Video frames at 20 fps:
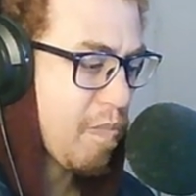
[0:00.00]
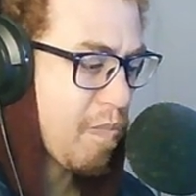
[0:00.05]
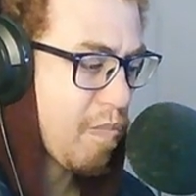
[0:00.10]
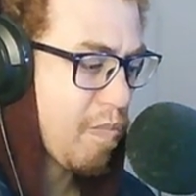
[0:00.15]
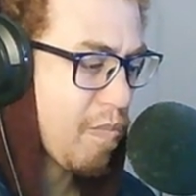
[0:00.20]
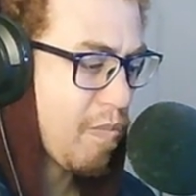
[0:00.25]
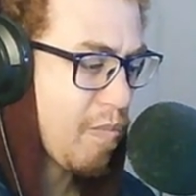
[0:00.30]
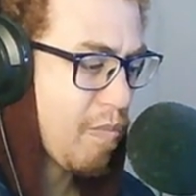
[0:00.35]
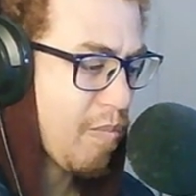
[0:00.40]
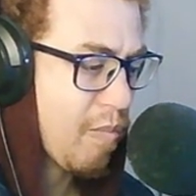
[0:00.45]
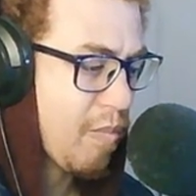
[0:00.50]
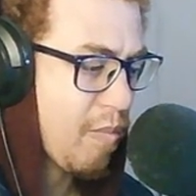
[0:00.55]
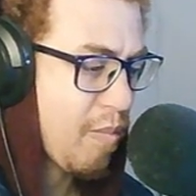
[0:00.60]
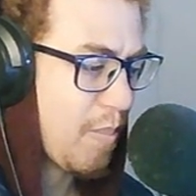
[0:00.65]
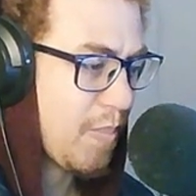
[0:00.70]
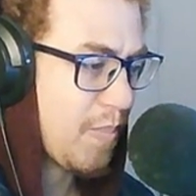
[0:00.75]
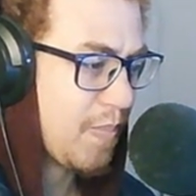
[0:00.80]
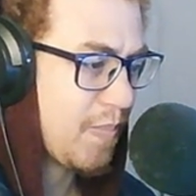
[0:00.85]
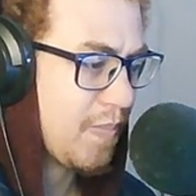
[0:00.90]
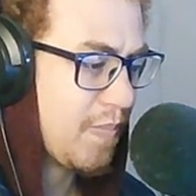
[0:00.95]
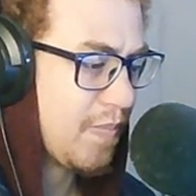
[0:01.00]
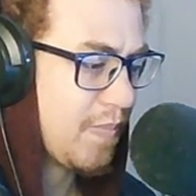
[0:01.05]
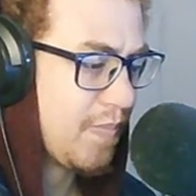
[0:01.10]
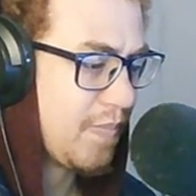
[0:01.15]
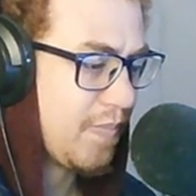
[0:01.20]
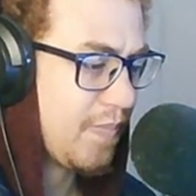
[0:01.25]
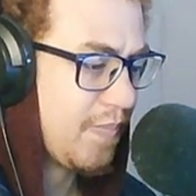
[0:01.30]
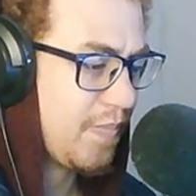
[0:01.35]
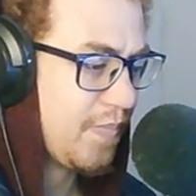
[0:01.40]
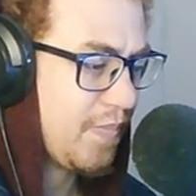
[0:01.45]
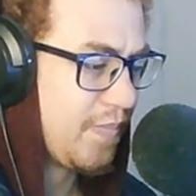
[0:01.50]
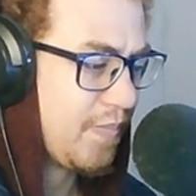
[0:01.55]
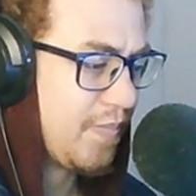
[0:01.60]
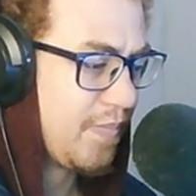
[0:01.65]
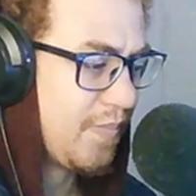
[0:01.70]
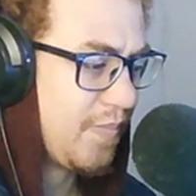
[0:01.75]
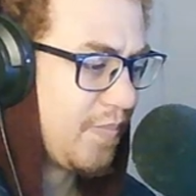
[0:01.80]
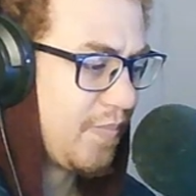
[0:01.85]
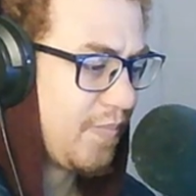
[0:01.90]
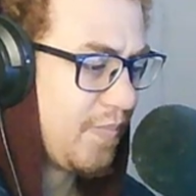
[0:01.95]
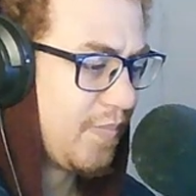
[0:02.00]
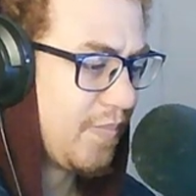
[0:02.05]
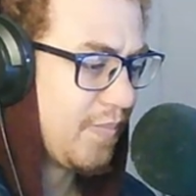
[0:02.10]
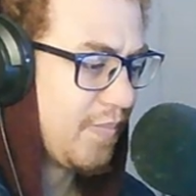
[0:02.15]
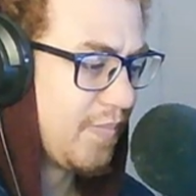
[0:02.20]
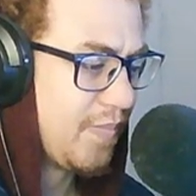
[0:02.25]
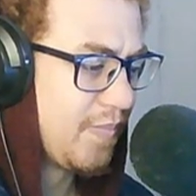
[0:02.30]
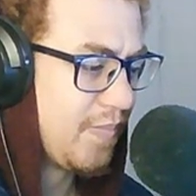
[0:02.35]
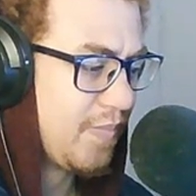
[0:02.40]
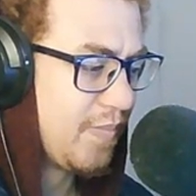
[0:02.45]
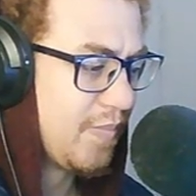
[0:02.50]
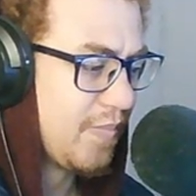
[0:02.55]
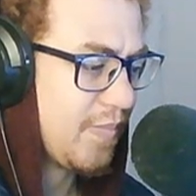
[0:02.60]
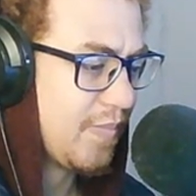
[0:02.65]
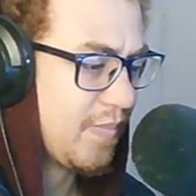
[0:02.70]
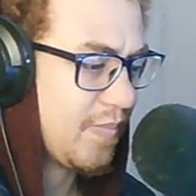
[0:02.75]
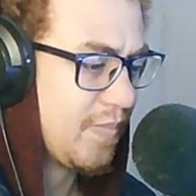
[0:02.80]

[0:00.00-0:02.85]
(silence)